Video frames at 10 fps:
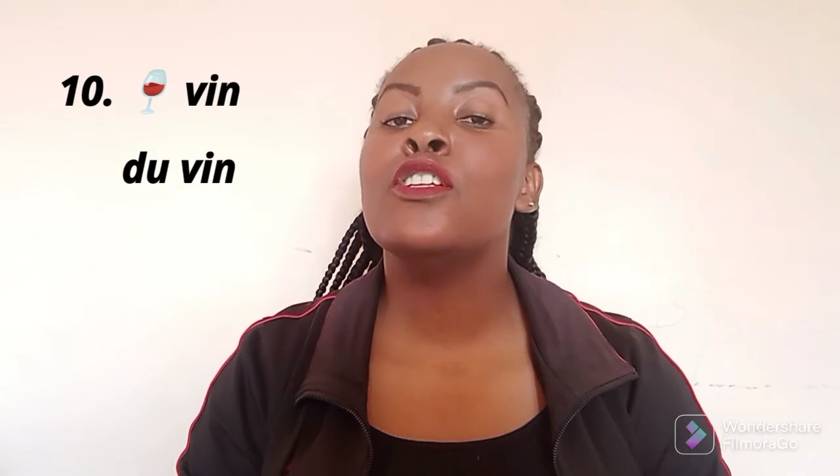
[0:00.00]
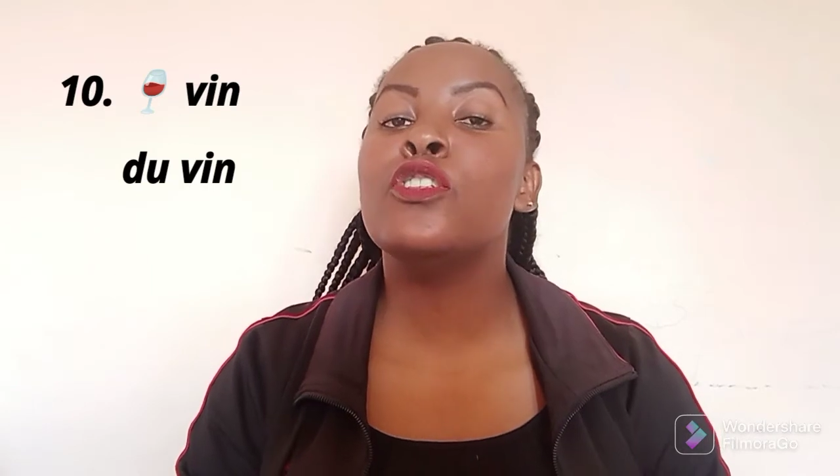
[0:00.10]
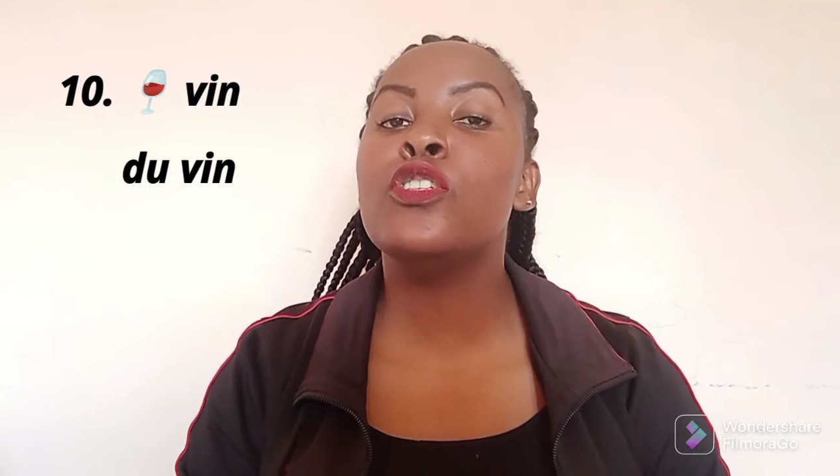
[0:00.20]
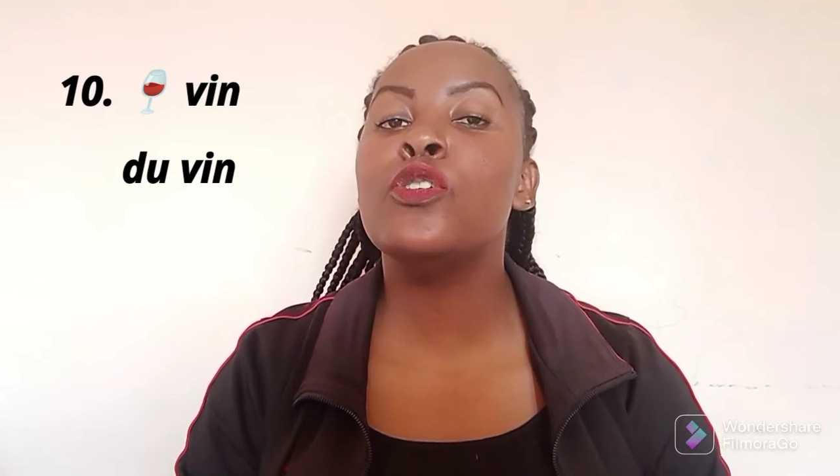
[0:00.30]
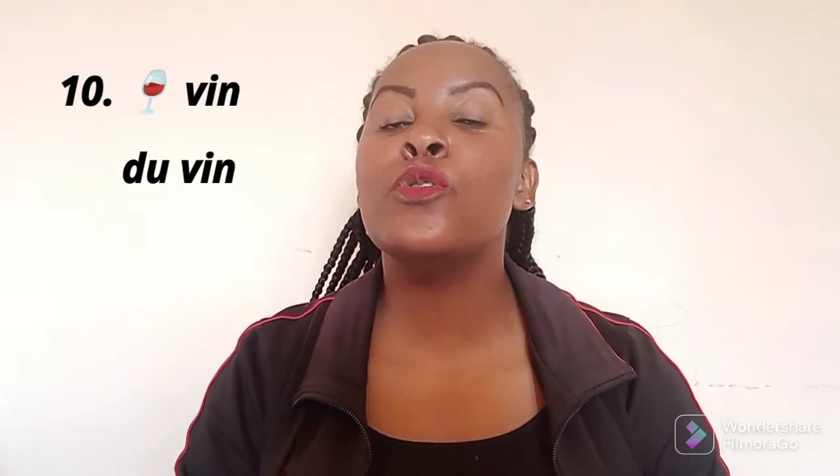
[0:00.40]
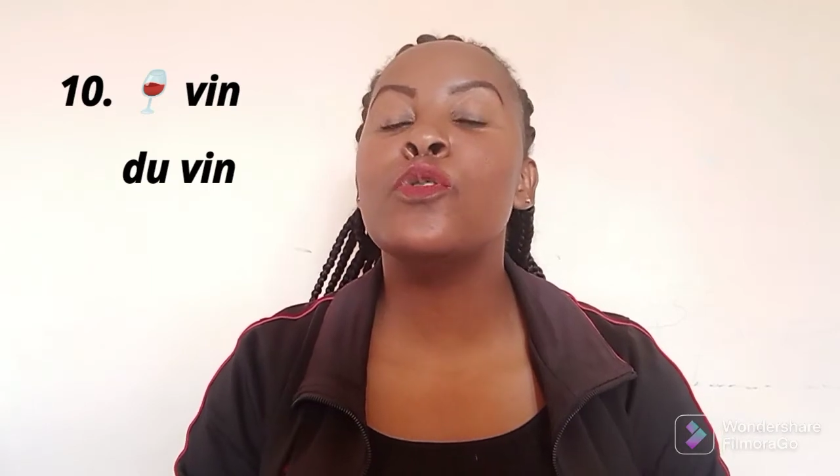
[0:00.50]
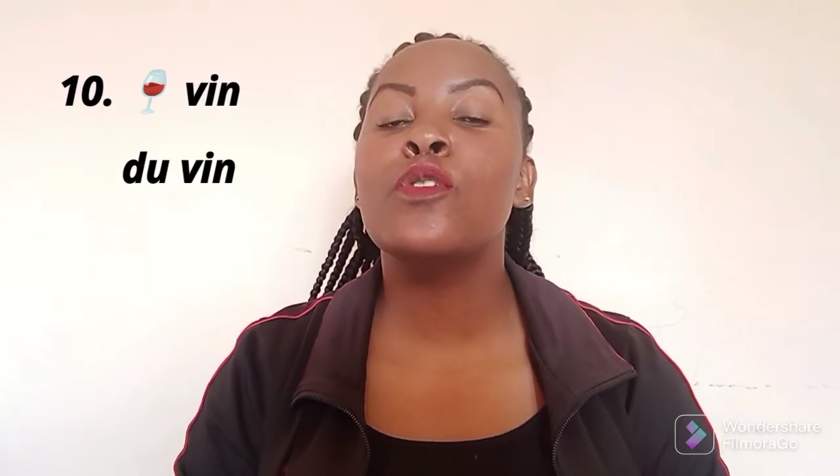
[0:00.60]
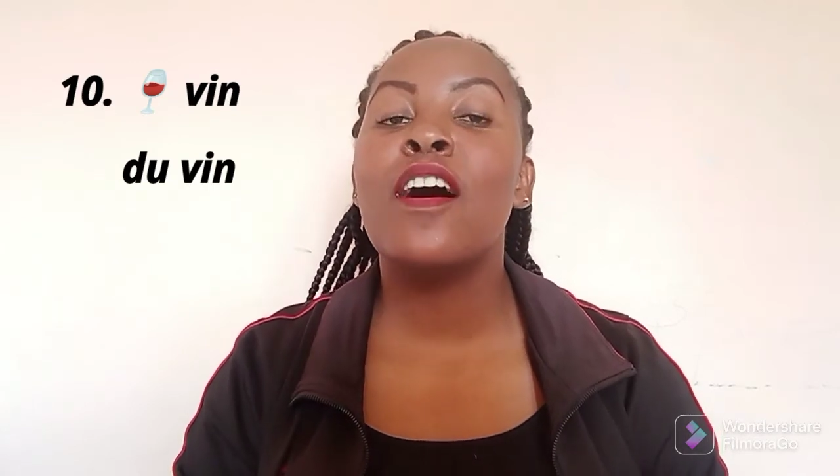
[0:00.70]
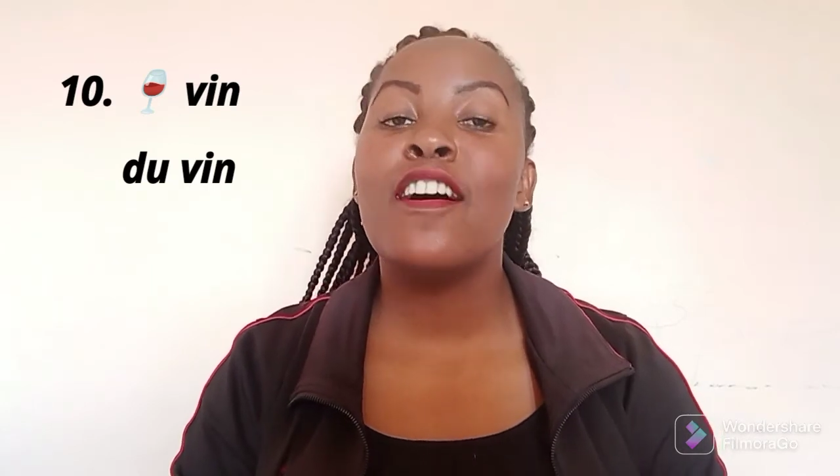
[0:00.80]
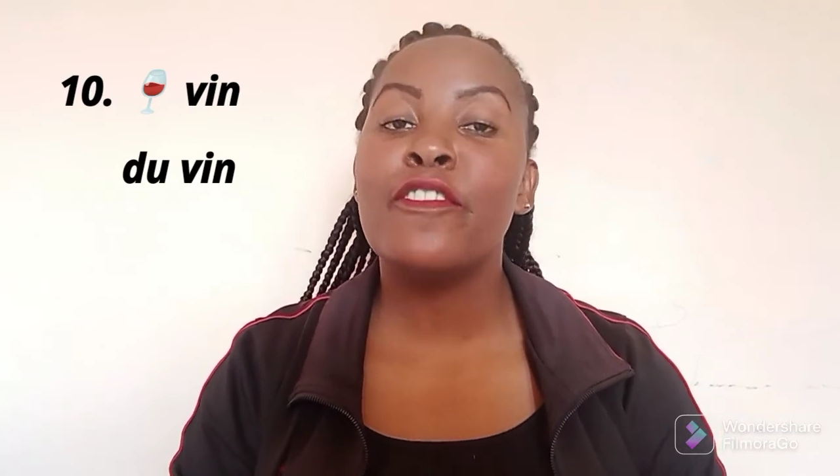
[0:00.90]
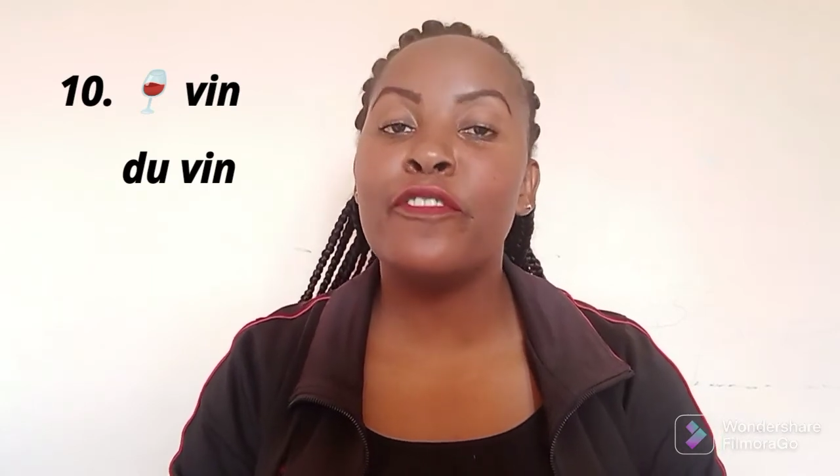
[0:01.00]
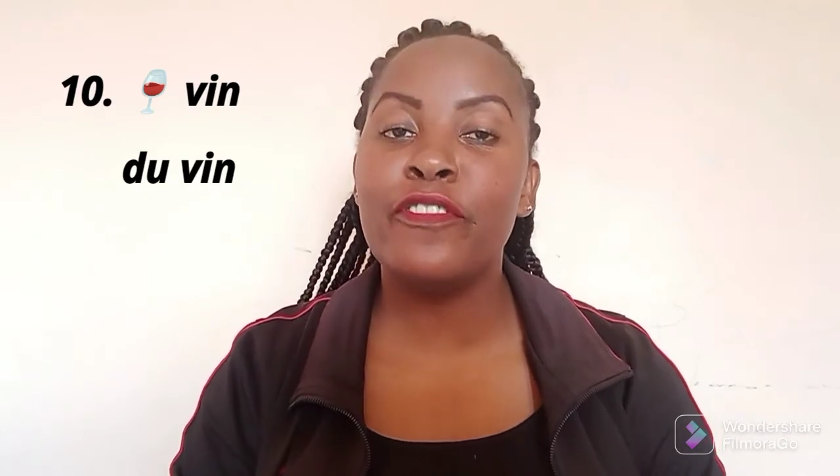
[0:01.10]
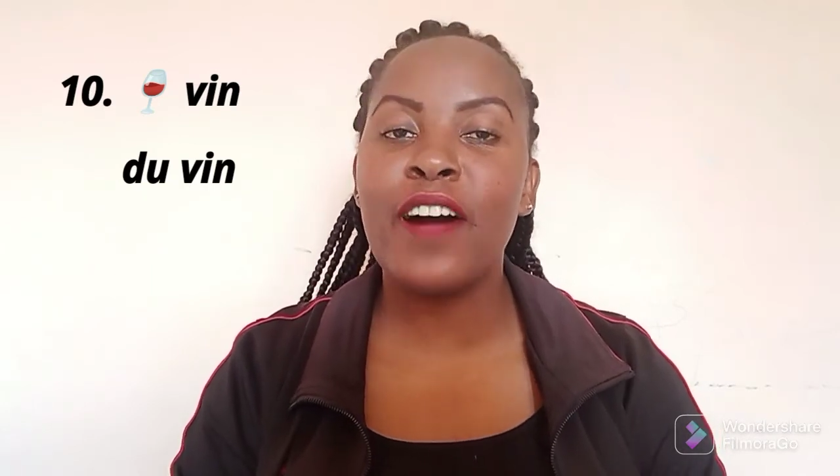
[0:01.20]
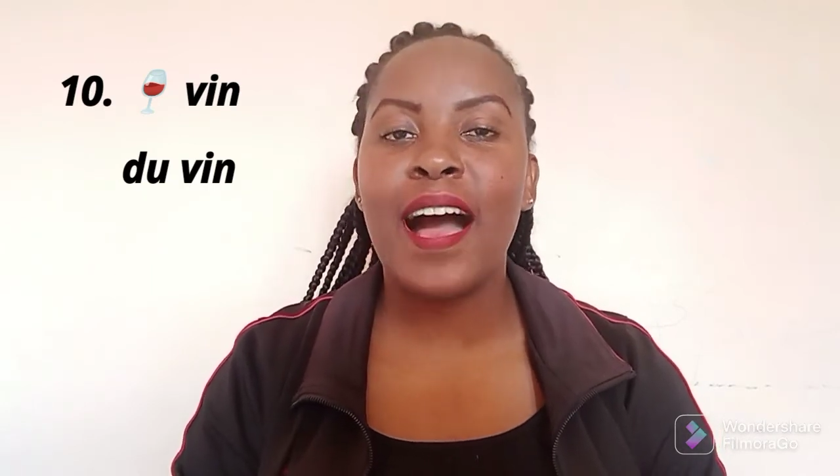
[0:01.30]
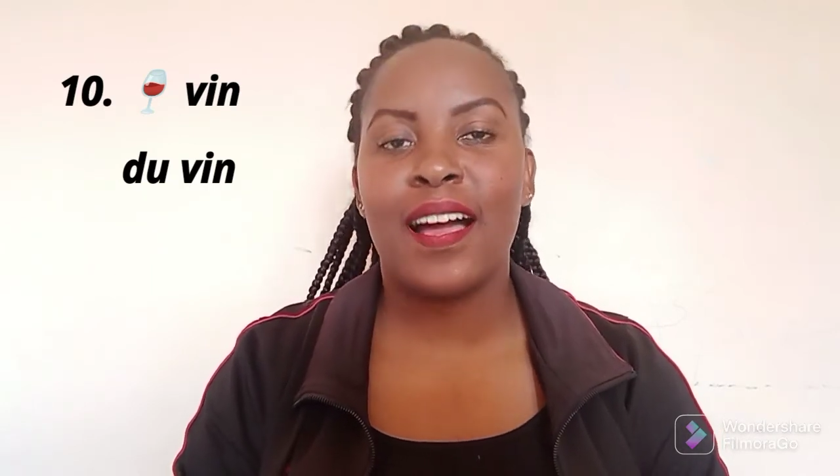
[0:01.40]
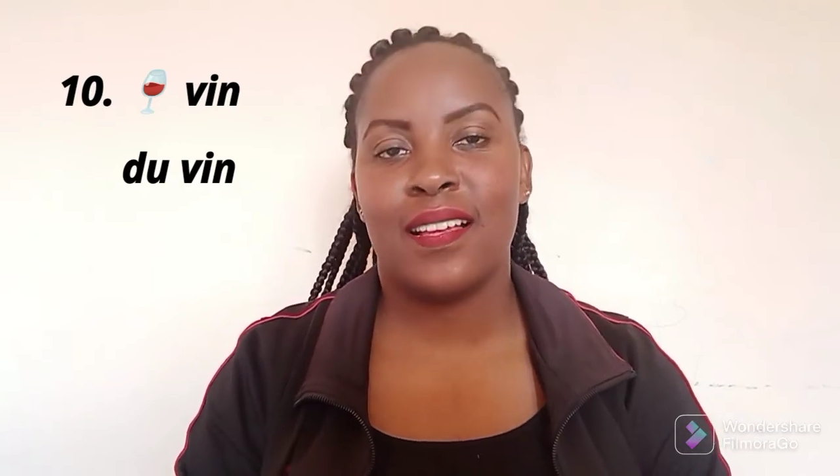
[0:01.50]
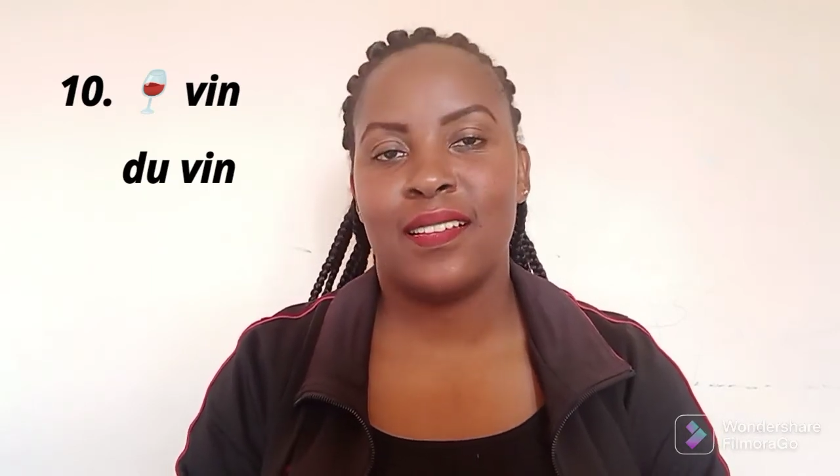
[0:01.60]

du vin.